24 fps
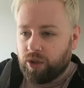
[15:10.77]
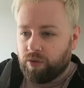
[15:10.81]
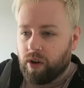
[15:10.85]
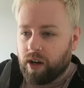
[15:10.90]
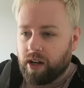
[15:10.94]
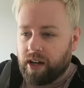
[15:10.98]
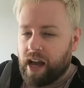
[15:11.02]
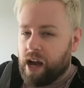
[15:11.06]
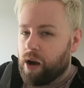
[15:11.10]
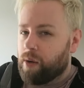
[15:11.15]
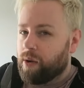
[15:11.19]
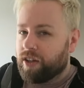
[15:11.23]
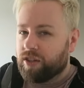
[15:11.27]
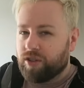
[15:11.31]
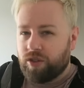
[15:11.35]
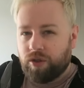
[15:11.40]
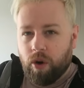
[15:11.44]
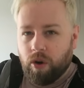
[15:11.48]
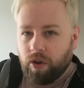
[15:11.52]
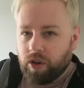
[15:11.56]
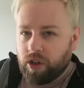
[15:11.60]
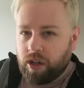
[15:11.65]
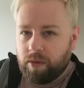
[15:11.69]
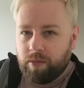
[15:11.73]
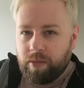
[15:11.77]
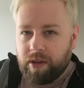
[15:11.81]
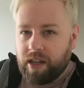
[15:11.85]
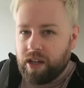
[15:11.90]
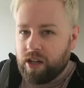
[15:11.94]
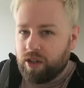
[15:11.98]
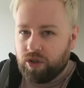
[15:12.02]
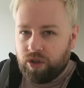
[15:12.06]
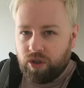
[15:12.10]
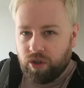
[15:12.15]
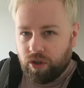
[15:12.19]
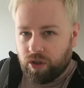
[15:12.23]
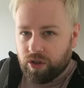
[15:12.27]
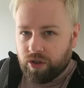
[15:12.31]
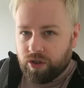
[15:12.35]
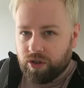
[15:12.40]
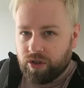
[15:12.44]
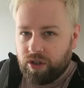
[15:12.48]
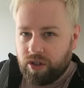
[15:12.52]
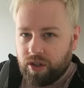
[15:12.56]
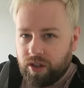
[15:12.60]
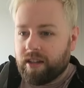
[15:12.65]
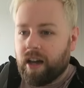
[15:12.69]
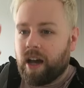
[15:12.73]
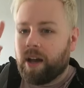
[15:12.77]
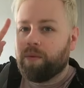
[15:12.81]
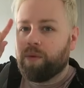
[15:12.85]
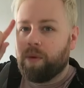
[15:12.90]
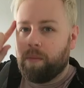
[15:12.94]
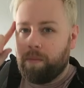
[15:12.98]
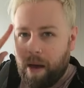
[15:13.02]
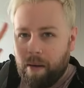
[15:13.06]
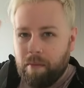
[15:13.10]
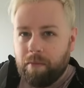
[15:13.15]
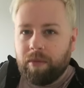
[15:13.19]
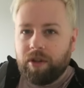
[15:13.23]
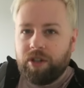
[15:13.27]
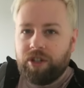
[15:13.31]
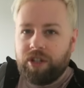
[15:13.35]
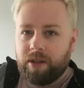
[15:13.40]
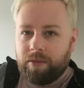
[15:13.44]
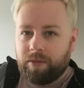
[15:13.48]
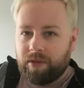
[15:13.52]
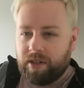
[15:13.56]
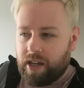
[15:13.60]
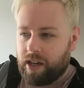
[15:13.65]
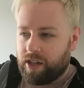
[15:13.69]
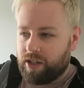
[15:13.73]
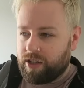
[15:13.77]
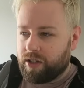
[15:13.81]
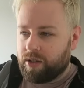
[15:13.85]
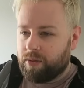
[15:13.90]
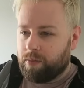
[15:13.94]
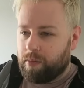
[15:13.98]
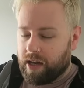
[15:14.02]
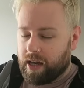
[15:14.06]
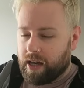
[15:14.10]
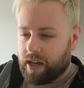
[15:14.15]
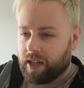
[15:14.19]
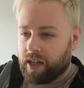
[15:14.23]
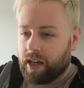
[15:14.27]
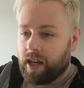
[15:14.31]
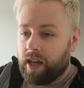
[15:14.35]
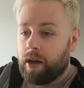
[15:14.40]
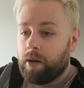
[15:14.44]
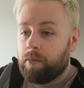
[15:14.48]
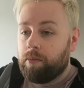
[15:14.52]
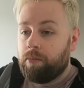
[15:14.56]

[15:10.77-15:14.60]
right now is not gonna be as good as I remember gym sessions being.